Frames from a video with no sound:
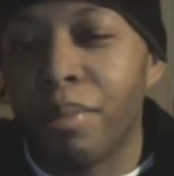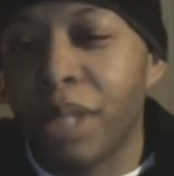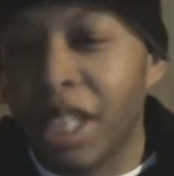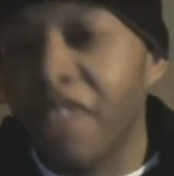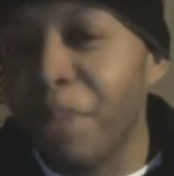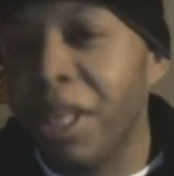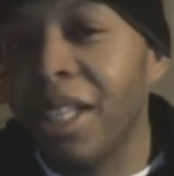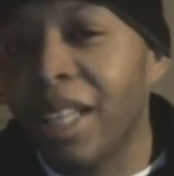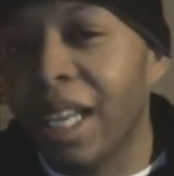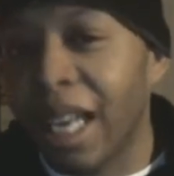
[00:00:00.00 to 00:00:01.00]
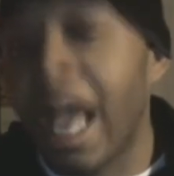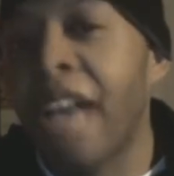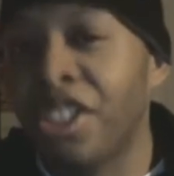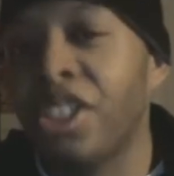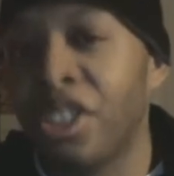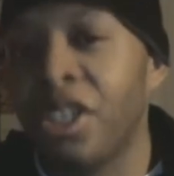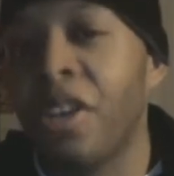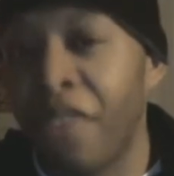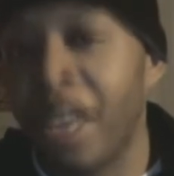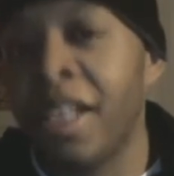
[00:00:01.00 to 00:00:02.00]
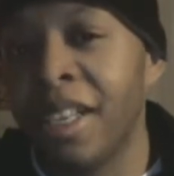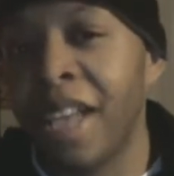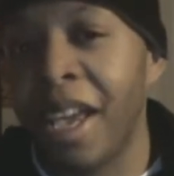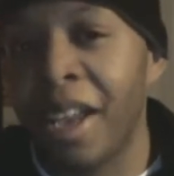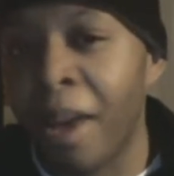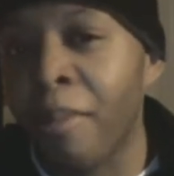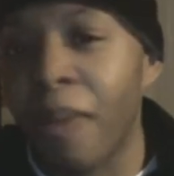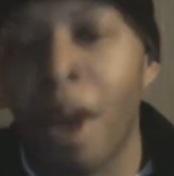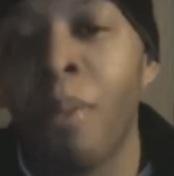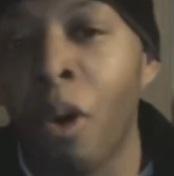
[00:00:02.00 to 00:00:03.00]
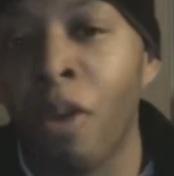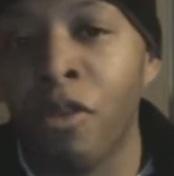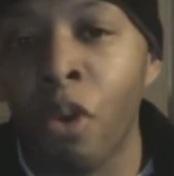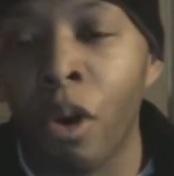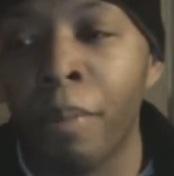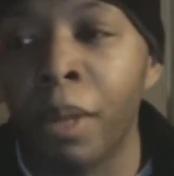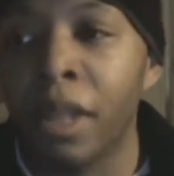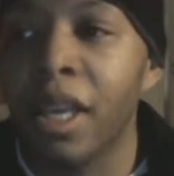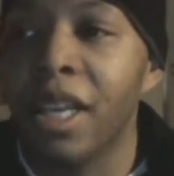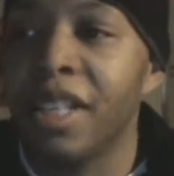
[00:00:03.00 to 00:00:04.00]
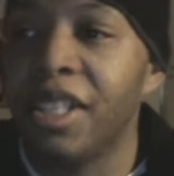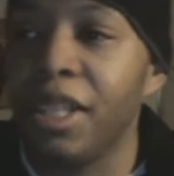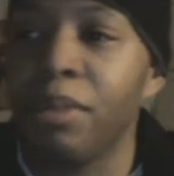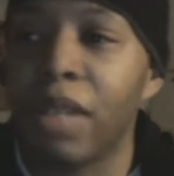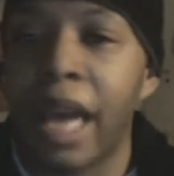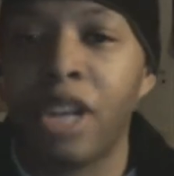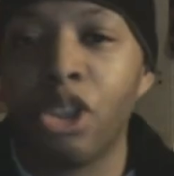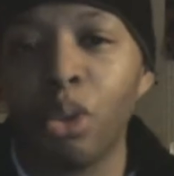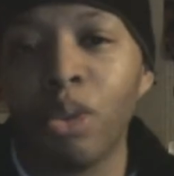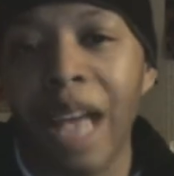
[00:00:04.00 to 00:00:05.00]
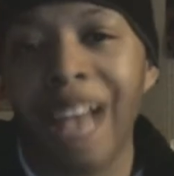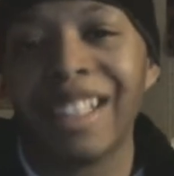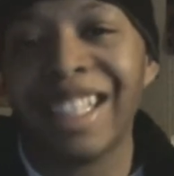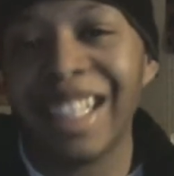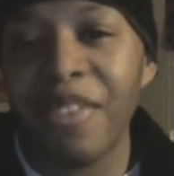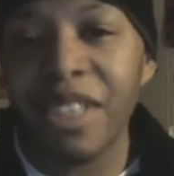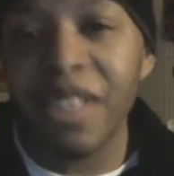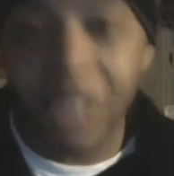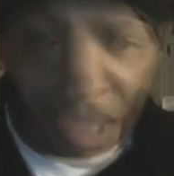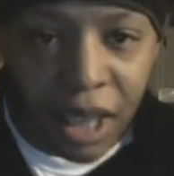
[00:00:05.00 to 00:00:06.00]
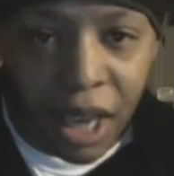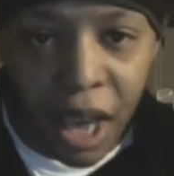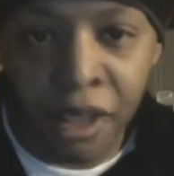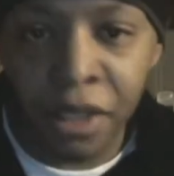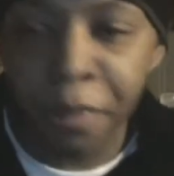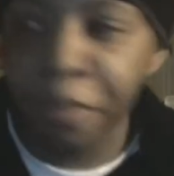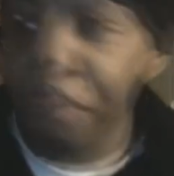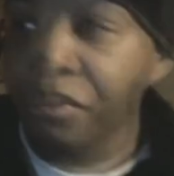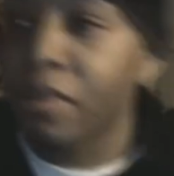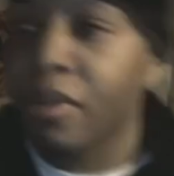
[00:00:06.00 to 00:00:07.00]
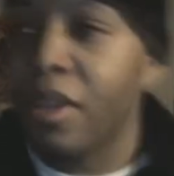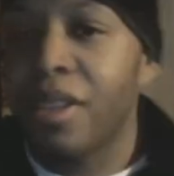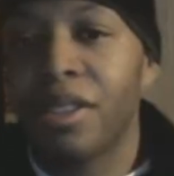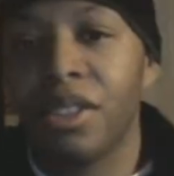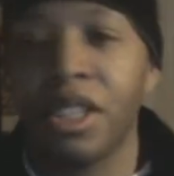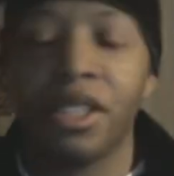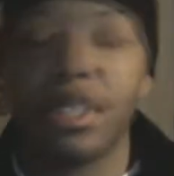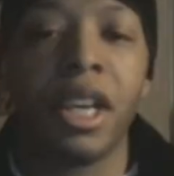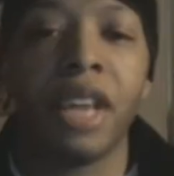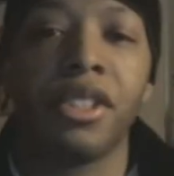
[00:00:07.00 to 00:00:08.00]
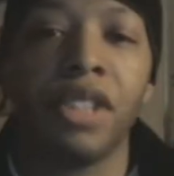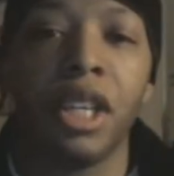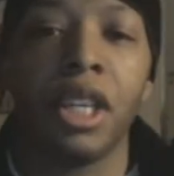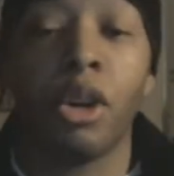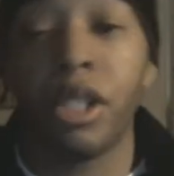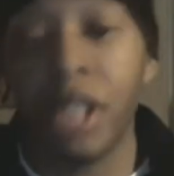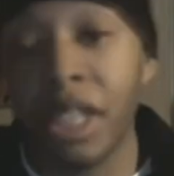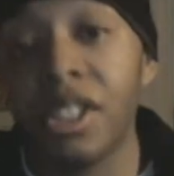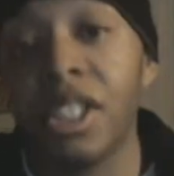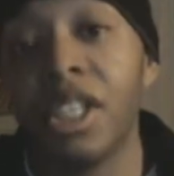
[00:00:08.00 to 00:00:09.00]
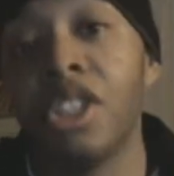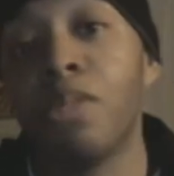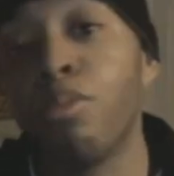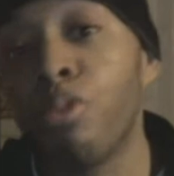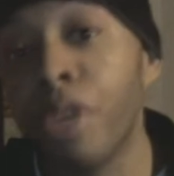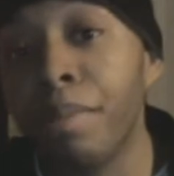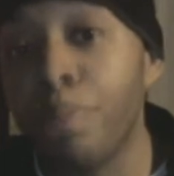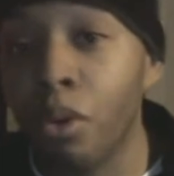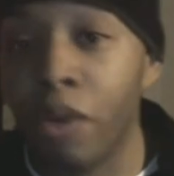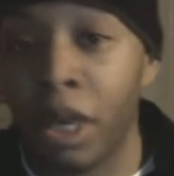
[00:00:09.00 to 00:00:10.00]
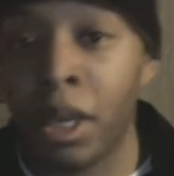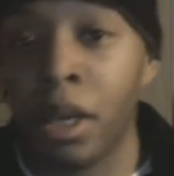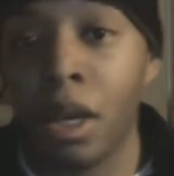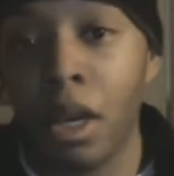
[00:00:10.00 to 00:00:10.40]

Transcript: give me the classic stuff any day, and I'm I'm all for it. But it seems that in 2017, guys, Disney XD or Disney is rebooting